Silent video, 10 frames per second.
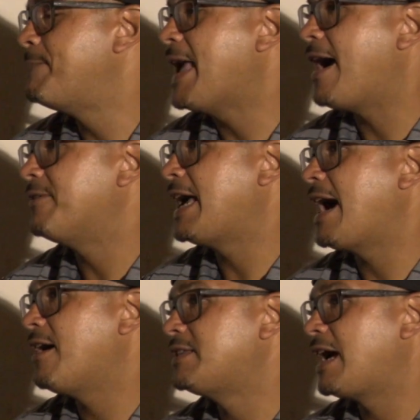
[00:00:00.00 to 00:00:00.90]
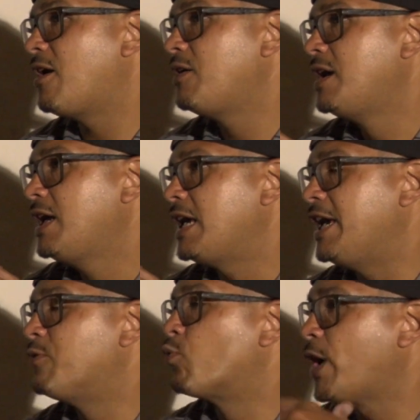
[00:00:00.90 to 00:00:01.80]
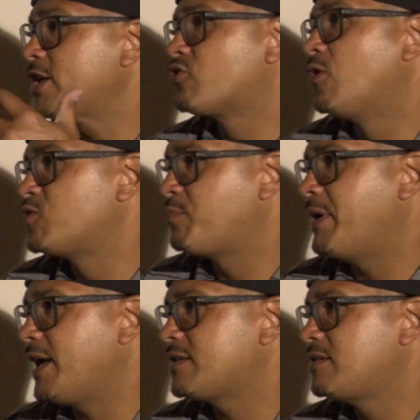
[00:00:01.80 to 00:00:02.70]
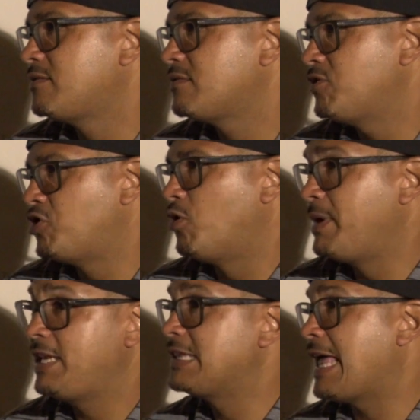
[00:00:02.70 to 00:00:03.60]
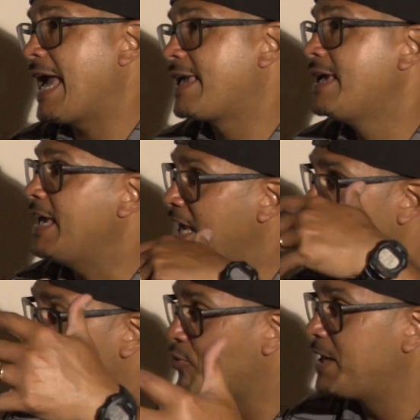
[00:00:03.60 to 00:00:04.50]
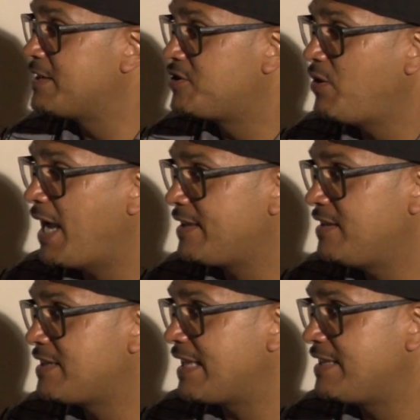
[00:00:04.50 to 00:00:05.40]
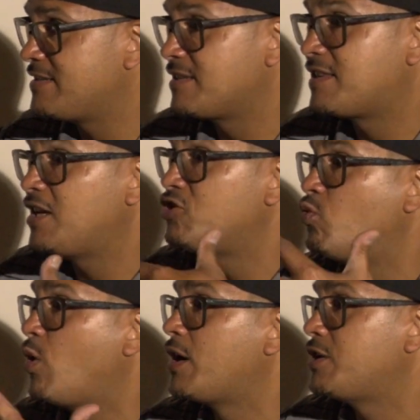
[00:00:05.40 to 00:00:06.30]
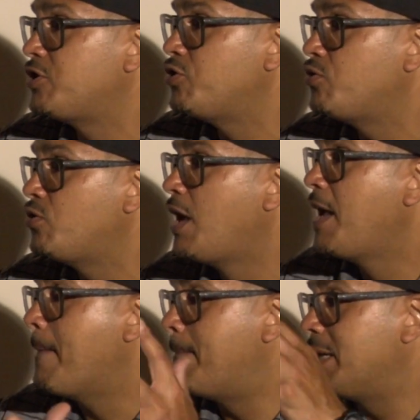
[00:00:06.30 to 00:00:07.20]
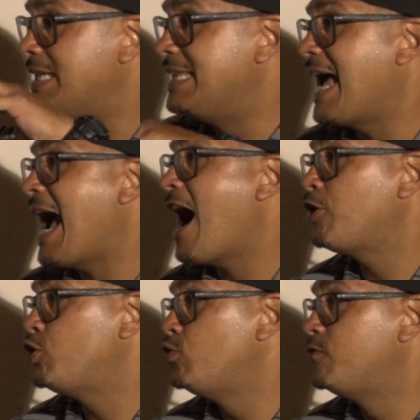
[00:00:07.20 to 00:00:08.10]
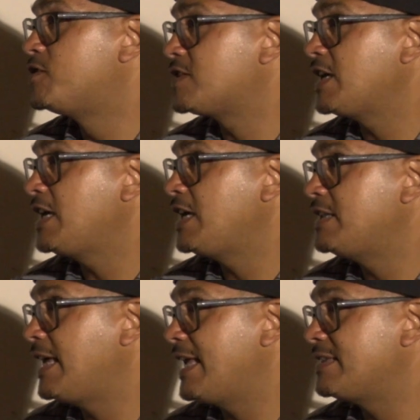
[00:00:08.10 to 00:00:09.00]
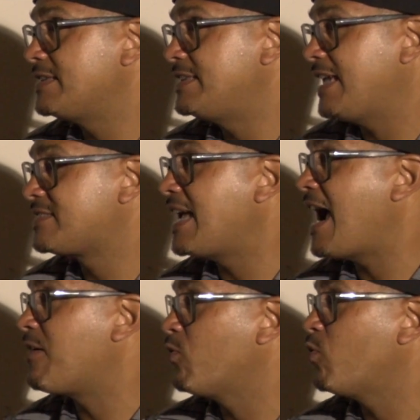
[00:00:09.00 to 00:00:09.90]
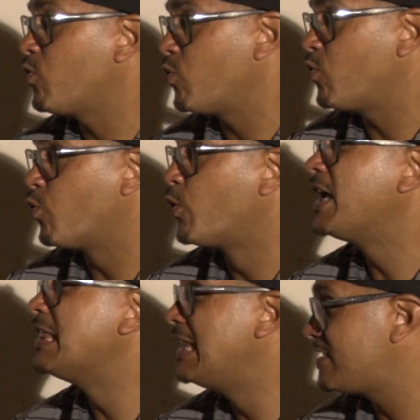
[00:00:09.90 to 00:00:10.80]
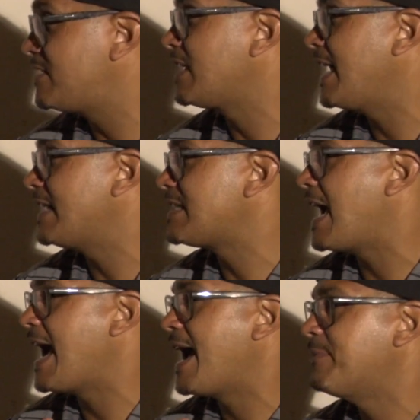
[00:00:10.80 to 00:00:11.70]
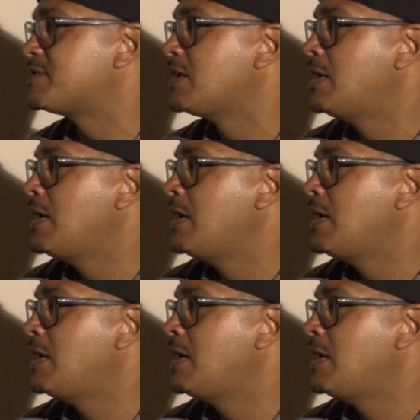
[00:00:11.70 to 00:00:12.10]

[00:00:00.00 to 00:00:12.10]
Now, in retrospect, you know, meaning like in prison, you had these ideas of things you wanted to do, but now you've seen that that's not realistic at times.